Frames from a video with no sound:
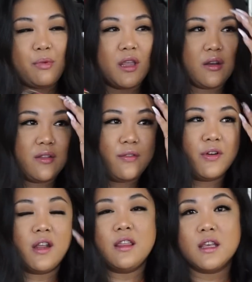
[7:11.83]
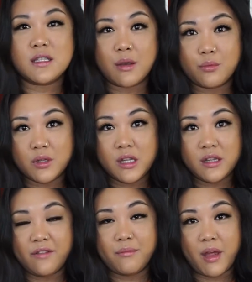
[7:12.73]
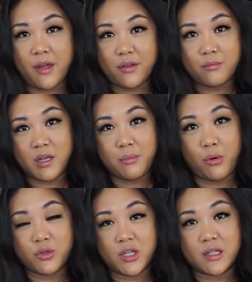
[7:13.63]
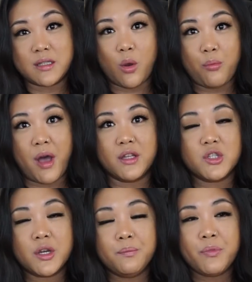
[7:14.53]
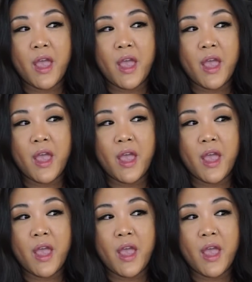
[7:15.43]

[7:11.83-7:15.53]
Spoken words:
But you know, the funny thing is I really love my other mini pochette so much.